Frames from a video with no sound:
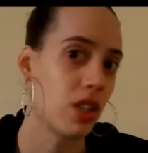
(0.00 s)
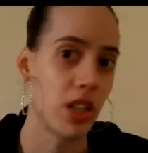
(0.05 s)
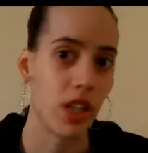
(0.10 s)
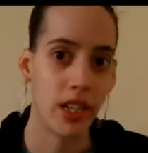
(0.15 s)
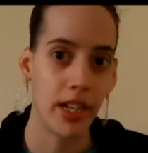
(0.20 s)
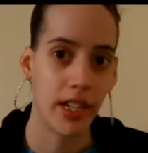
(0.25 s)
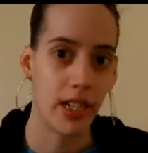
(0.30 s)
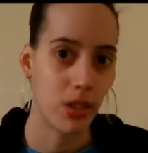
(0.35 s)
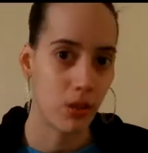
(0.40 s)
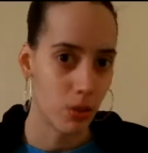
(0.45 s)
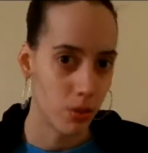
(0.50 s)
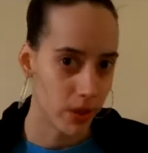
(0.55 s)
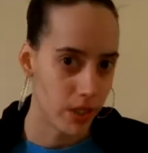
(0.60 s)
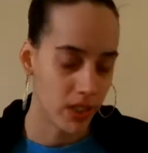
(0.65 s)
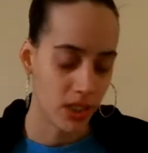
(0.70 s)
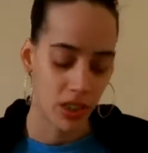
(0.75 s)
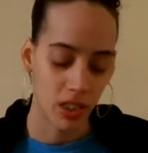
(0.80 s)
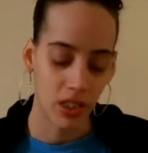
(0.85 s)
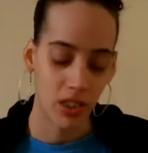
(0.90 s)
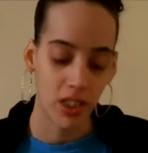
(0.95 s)
collect
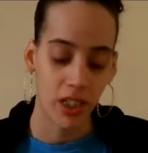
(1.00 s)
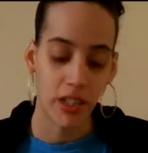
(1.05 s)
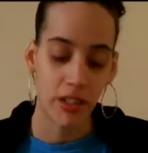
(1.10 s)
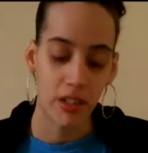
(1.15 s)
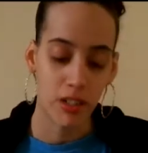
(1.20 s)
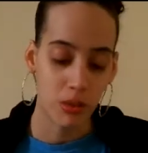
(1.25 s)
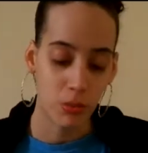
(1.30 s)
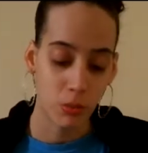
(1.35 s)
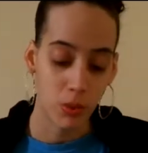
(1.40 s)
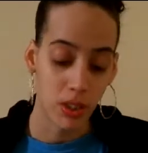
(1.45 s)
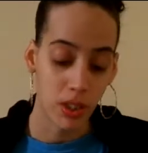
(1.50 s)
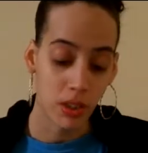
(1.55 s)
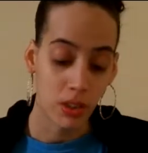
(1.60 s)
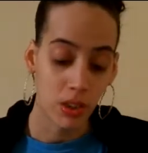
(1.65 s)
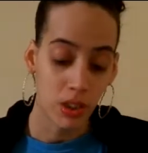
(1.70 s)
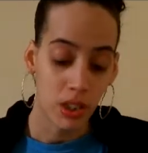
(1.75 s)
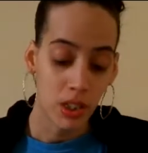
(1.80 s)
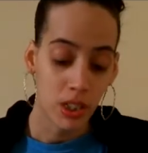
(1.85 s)
coins on there as well.